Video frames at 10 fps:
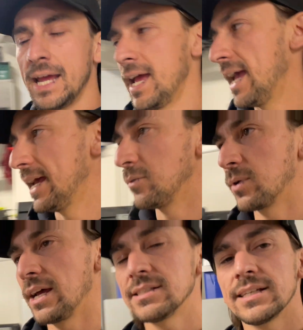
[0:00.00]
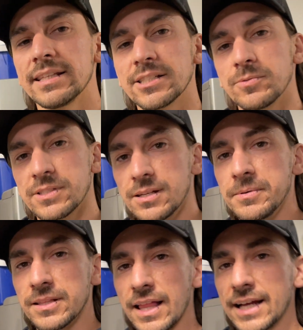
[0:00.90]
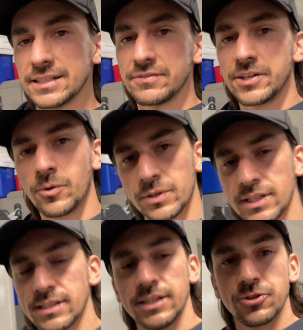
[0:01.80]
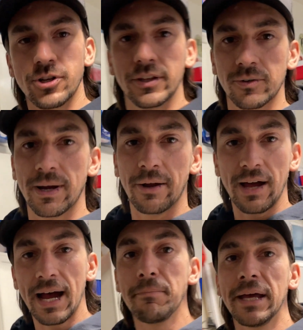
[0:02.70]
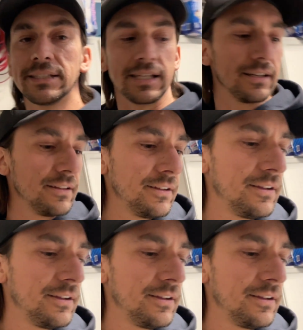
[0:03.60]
And when I said this was gonna be the last video with this engine on the ground, I meant it.